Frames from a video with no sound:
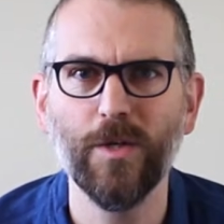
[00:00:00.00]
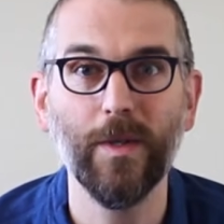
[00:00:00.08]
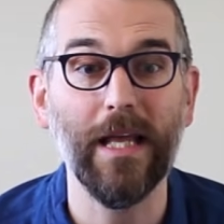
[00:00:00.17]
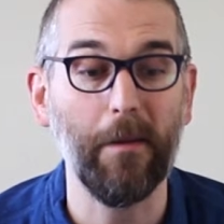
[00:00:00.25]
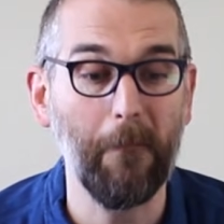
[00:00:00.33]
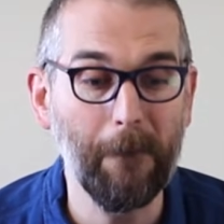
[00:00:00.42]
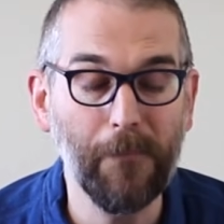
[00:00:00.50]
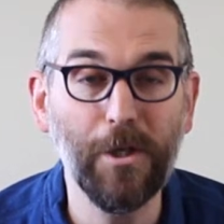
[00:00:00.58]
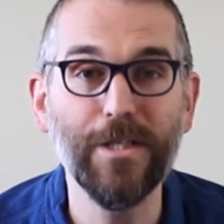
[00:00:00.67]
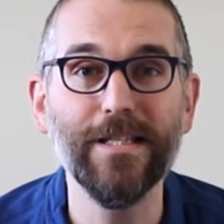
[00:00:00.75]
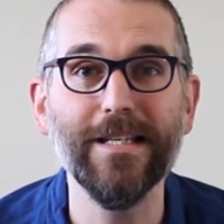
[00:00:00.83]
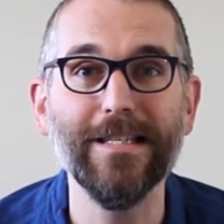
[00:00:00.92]
So we're
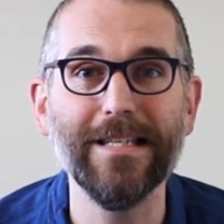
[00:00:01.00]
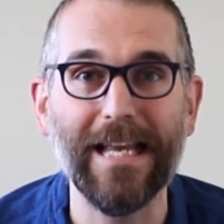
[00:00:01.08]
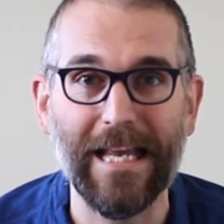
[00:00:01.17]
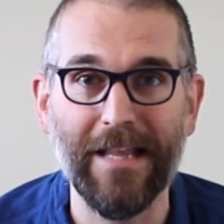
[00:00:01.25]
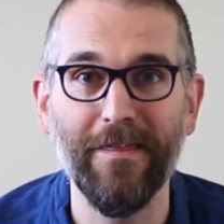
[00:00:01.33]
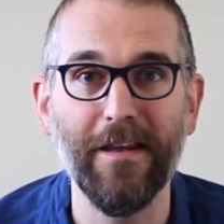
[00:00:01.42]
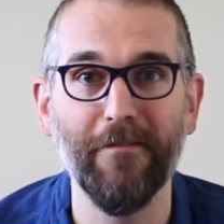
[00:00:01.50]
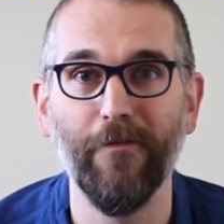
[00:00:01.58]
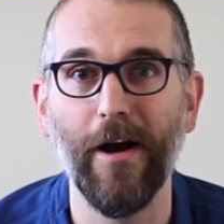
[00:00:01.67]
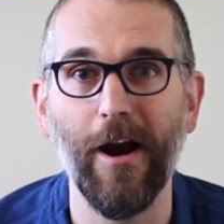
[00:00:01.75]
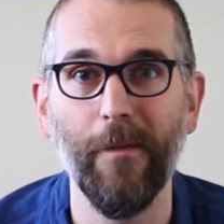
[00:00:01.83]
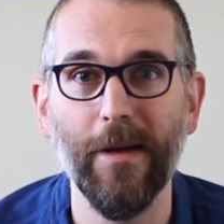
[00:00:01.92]
puts us in the
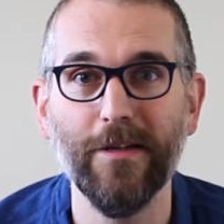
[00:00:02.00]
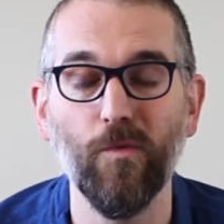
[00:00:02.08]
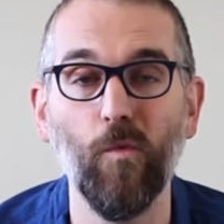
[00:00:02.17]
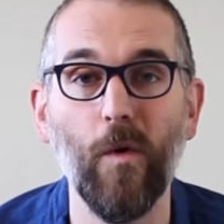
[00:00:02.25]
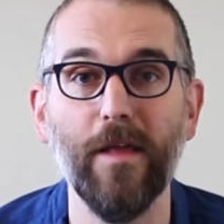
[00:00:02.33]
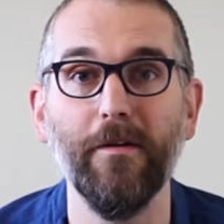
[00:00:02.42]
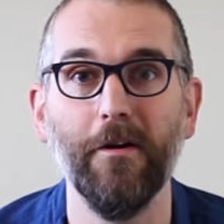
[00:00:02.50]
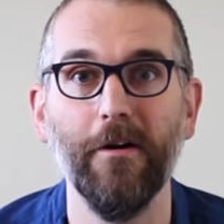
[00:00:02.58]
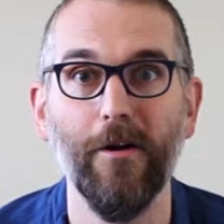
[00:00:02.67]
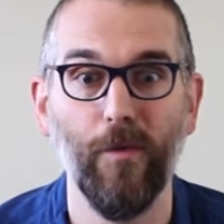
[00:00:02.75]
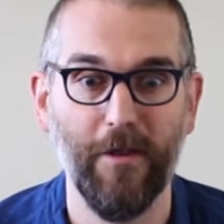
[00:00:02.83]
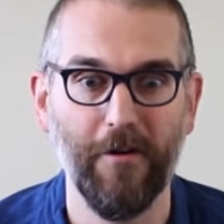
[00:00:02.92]
environment with
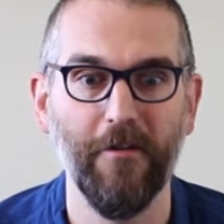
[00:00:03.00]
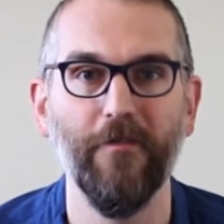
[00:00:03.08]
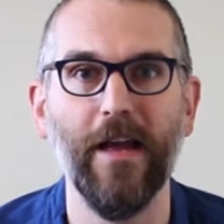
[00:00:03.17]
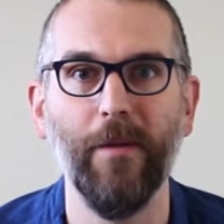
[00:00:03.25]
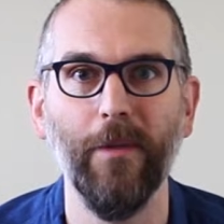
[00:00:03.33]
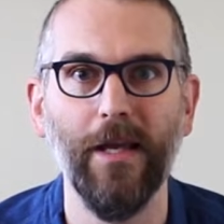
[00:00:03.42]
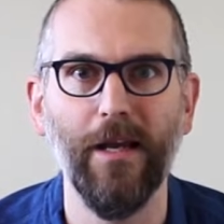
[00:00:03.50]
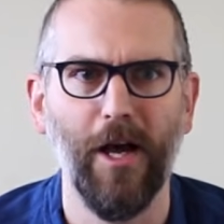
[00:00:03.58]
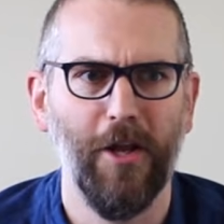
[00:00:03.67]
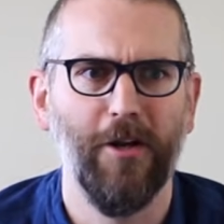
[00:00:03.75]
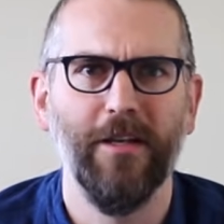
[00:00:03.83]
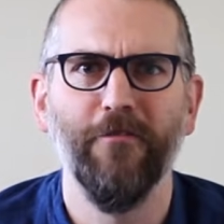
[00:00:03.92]
her family,
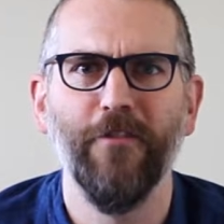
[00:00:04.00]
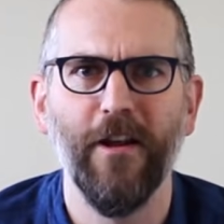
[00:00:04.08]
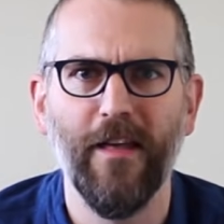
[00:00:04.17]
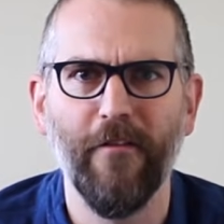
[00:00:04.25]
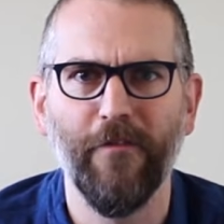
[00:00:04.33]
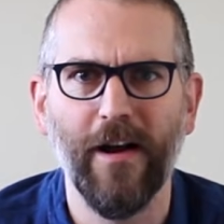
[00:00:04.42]
huddled in front of that